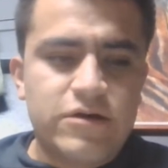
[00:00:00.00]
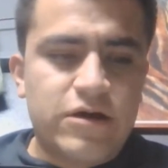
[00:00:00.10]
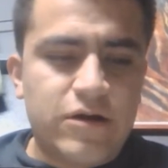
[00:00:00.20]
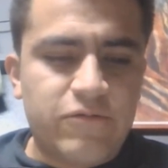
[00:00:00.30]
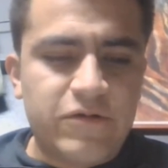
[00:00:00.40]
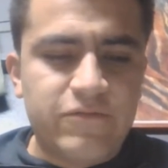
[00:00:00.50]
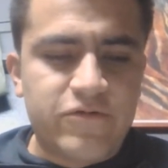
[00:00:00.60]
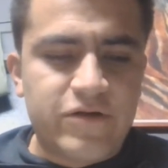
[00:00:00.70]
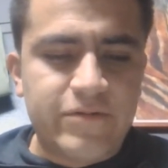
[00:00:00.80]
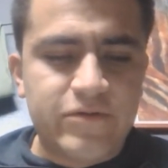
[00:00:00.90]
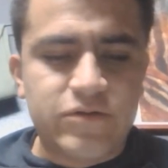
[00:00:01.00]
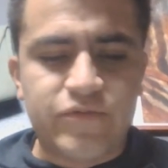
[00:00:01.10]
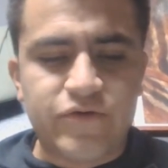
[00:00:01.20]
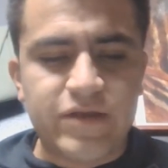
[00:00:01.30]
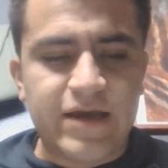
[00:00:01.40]
we were able to
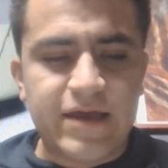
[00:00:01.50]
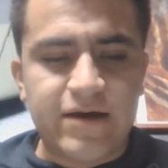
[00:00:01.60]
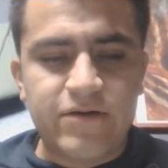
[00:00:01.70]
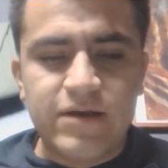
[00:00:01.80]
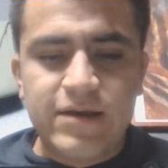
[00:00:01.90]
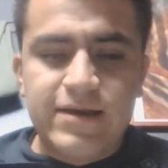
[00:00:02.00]
pull that out.